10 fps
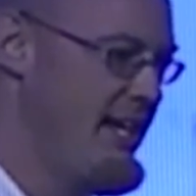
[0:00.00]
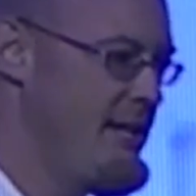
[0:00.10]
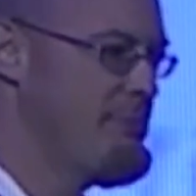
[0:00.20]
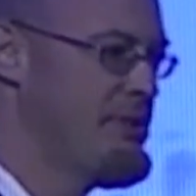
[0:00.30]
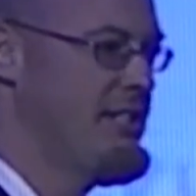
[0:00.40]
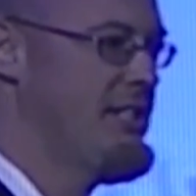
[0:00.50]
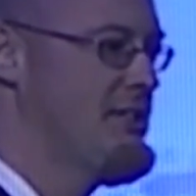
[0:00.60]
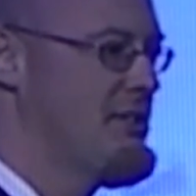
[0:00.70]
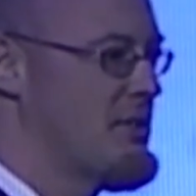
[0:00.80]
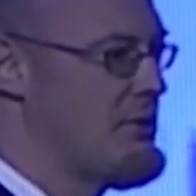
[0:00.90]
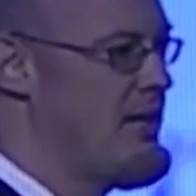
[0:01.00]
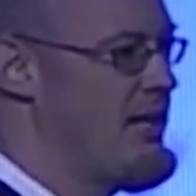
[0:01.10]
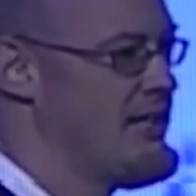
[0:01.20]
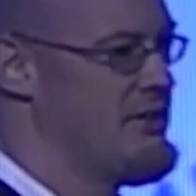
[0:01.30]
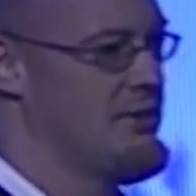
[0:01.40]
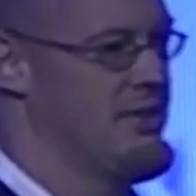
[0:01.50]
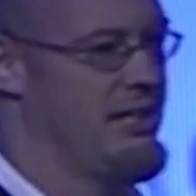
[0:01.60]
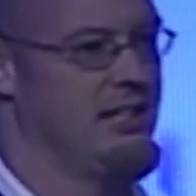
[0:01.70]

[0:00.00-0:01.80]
particular carotenoid